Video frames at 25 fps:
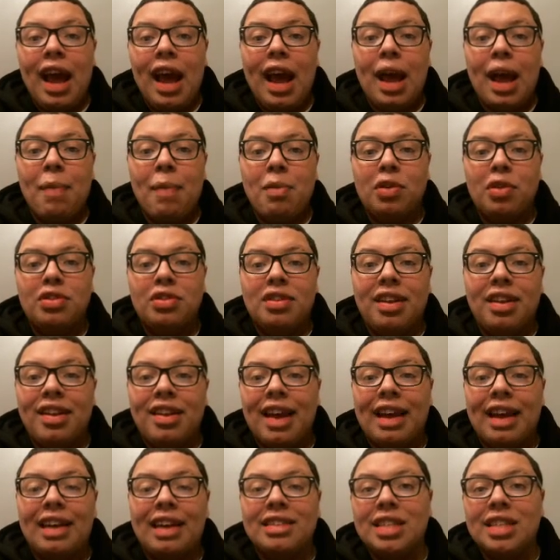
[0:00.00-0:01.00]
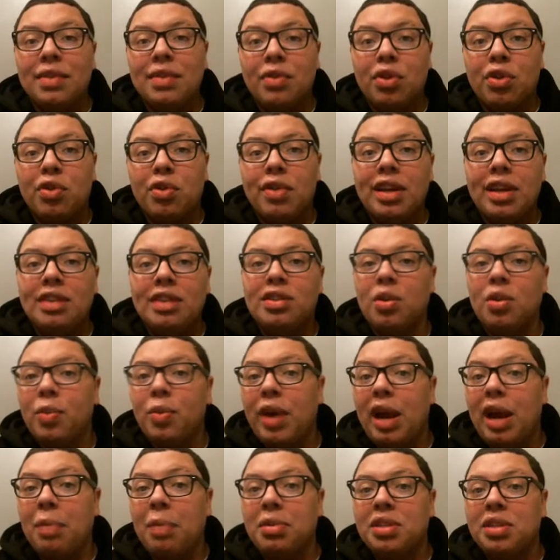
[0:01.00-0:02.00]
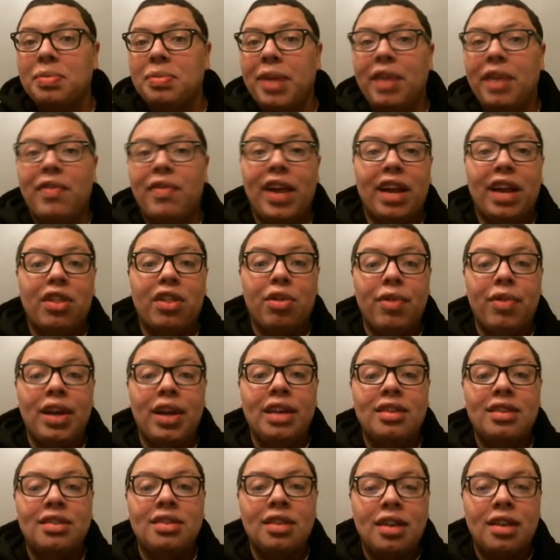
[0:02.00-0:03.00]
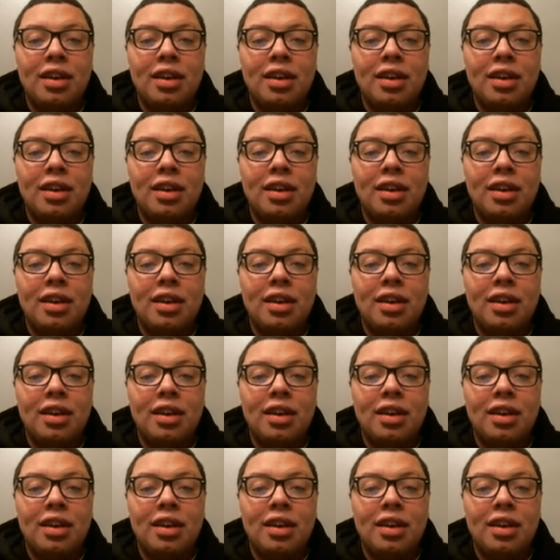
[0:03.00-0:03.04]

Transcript: and most of the deck is level 3, so we're able to make rank 3s.